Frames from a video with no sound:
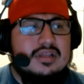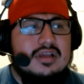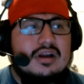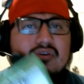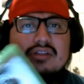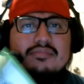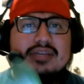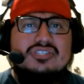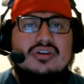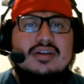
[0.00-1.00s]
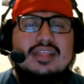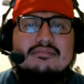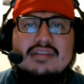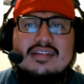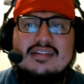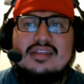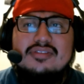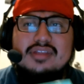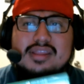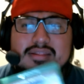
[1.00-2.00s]
I want to make sure I didn't miss
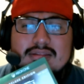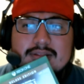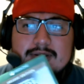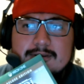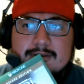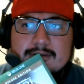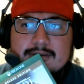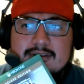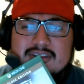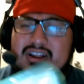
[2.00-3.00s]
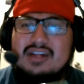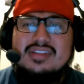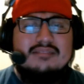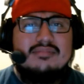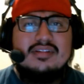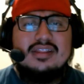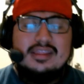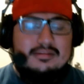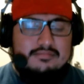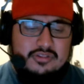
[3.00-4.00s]
anything. No, I don't think I missed
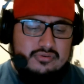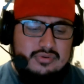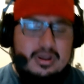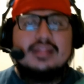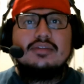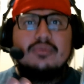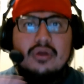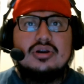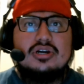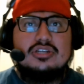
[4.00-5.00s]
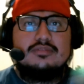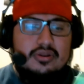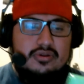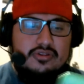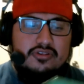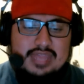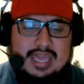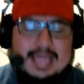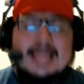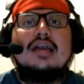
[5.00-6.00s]
anything. So I think we're all caught up and good. So
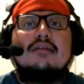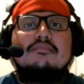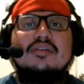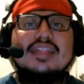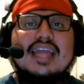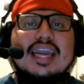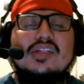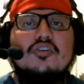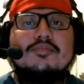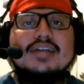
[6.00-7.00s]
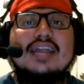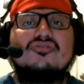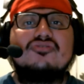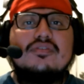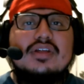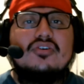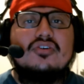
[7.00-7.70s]
yeah. But anyways, guys, hope you guys enjoyed the video.